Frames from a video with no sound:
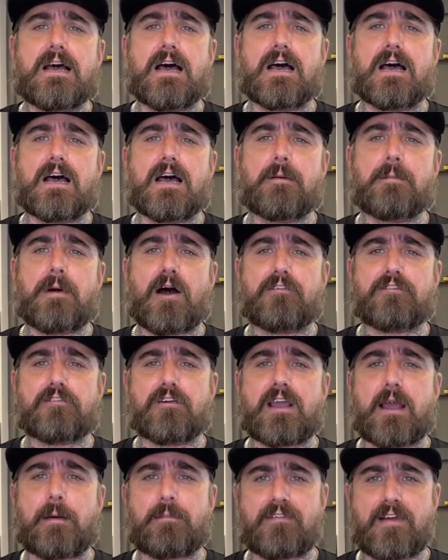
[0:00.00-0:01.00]

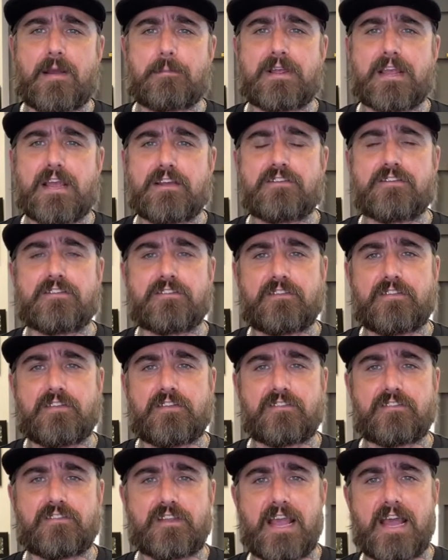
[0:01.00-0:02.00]
After a couple of applications to
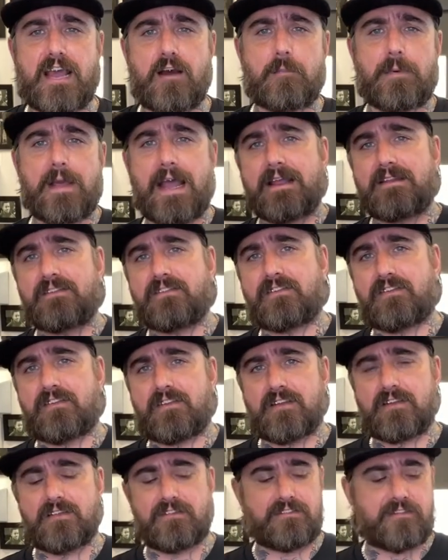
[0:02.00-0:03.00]
the scalp and to
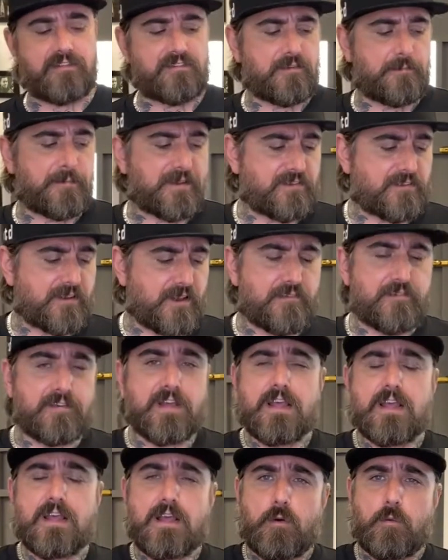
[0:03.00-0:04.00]
the system itself,
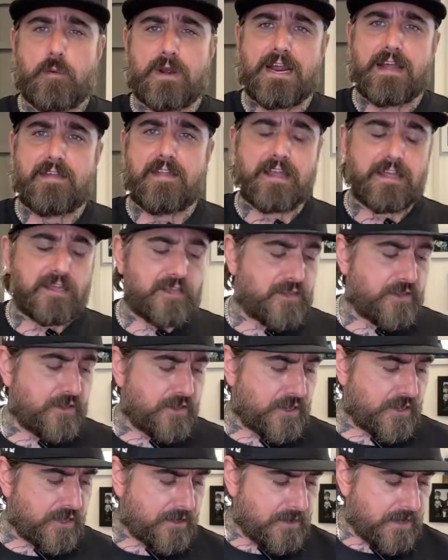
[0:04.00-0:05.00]
we let that
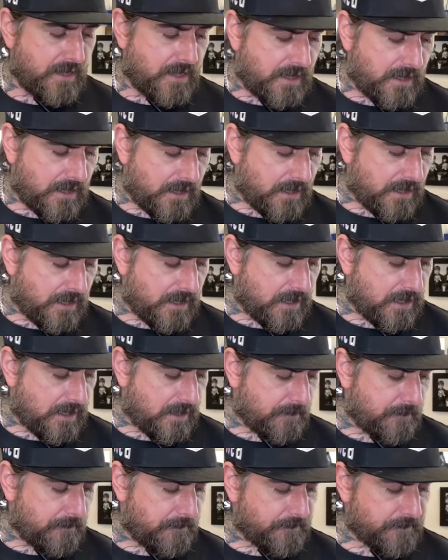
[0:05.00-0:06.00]
cure,
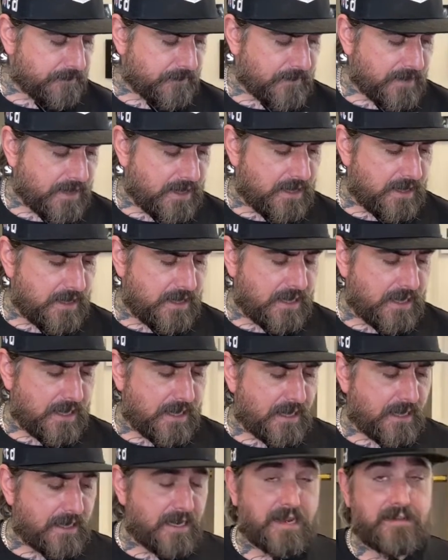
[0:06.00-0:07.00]
and
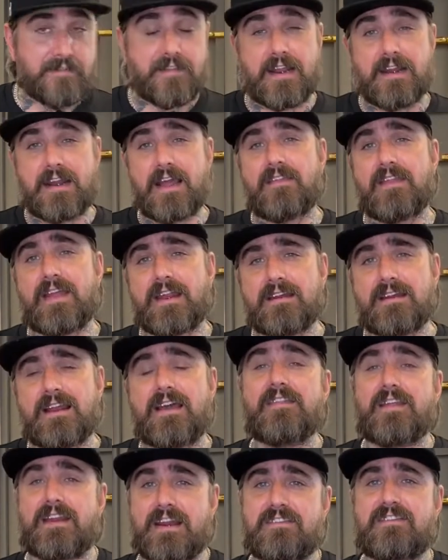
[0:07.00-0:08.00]

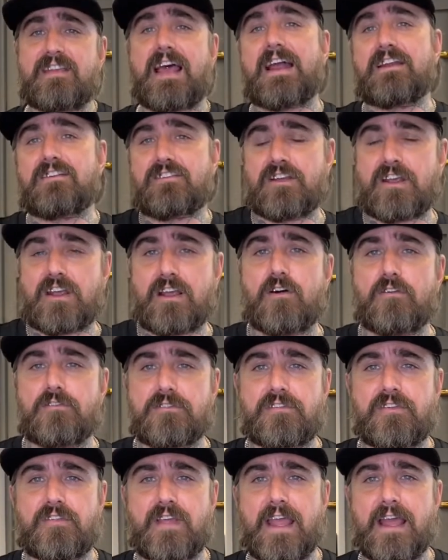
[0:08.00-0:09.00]
then attach it
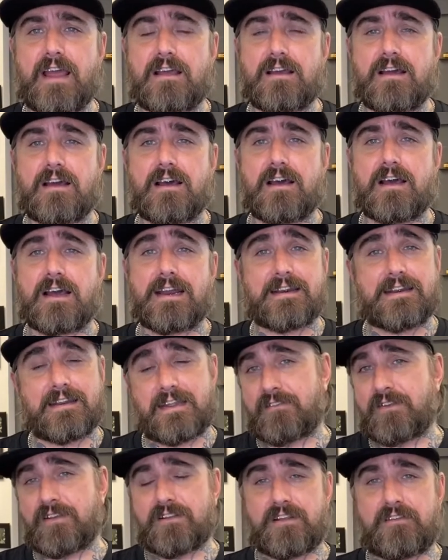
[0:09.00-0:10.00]
onto there
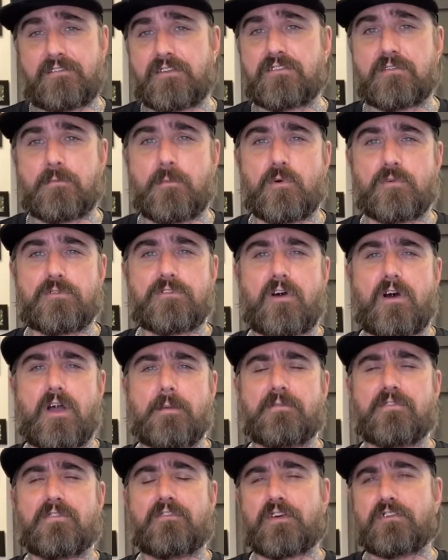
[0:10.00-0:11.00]
and give it some more
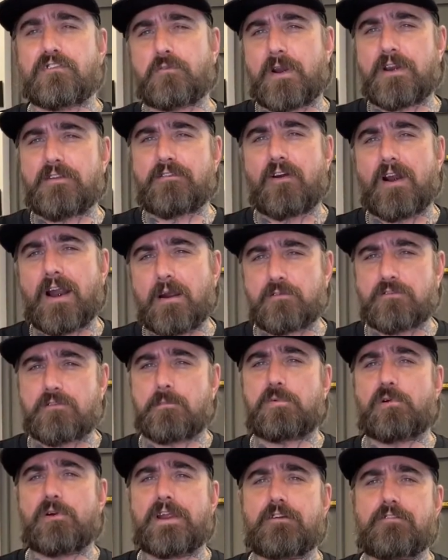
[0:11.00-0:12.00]
time. The first 24 hours
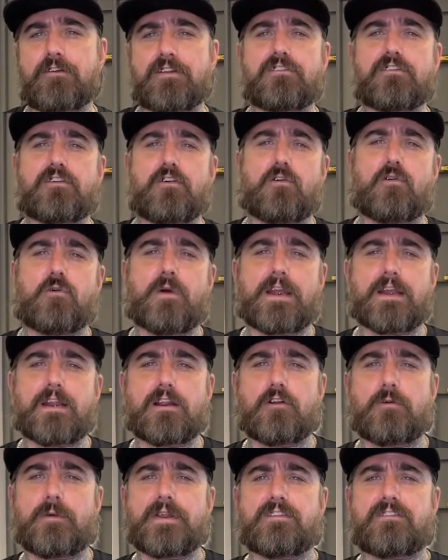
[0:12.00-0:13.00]
are pretty critical
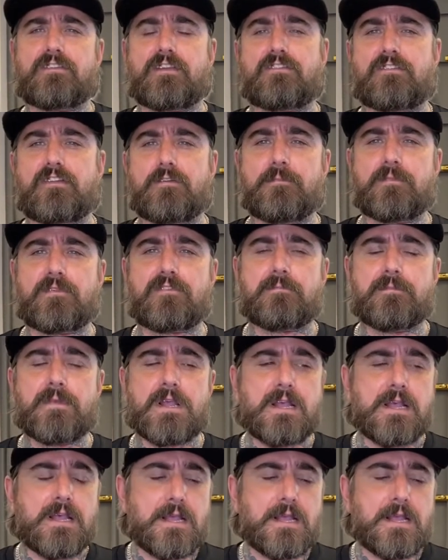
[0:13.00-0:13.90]
in gluing systems.